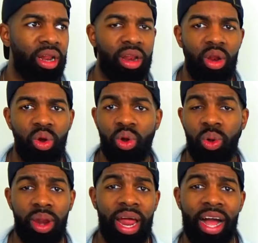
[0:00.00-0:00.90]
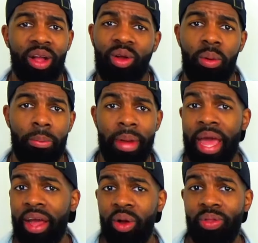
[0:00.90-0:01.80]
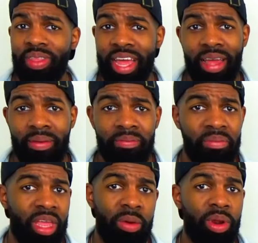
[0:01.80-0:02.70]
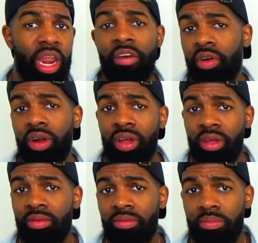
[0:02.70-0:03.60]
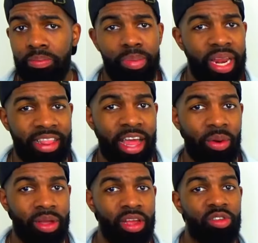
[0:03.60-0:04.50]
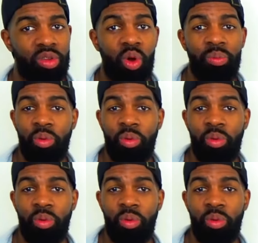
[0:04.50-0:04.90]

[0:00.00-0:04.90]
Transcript: lo, con la, con me, con te. It will never be like that, okay? So don't be